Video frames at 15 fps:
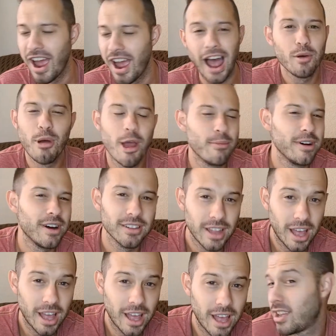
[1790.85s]
Alabama,
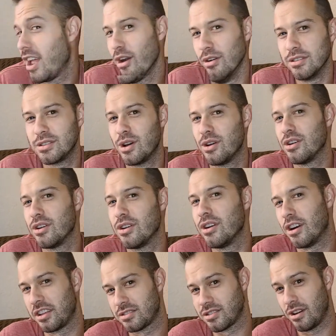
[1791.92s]
Alaska, Arizona,
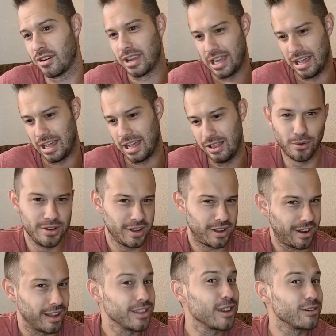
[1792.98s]
Arkansas,
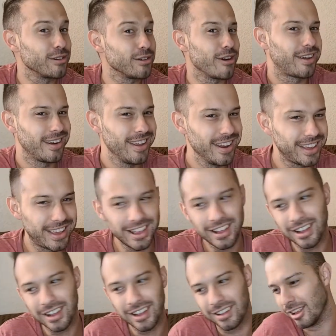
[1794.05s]
California, Colorado,
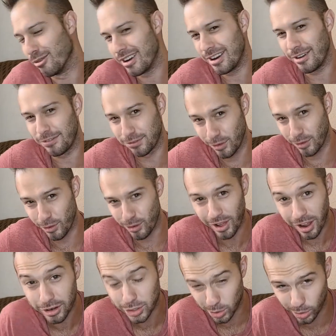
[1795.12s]
Connecticut, Delaware,
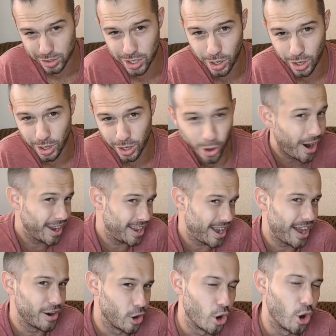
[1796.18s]
Florida, Georgia,
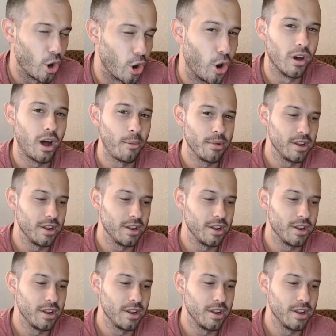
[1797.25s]
Hawaii, Idaho.